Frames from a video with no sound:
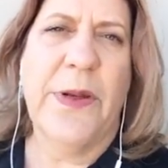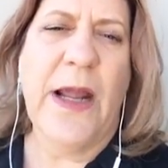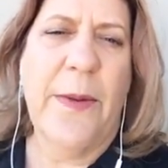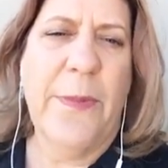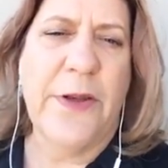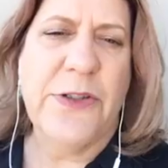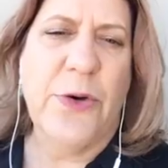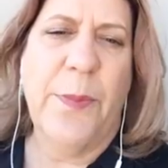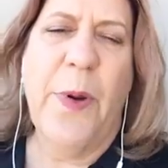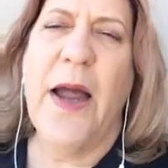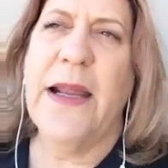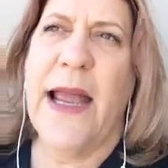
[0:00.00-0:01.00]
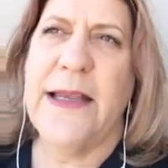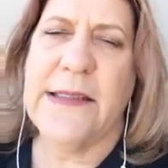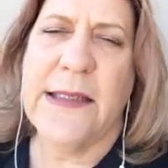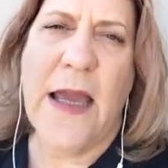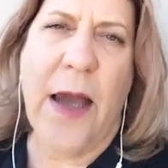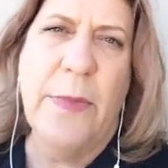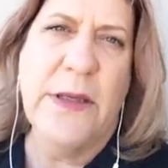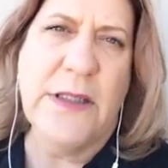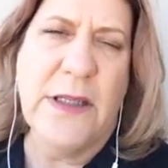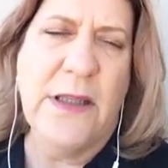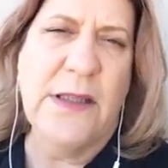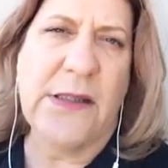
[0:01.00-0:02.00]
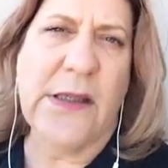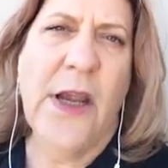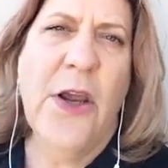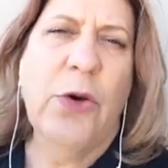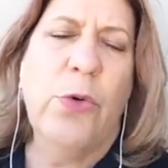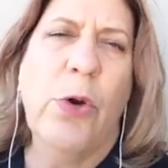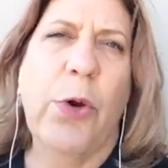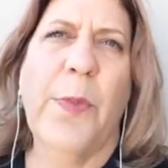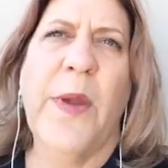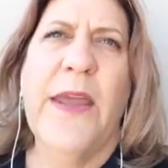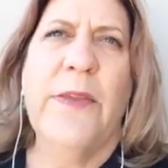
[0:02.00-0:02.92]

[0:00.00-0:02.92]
to come onto our podcast, to come into this group.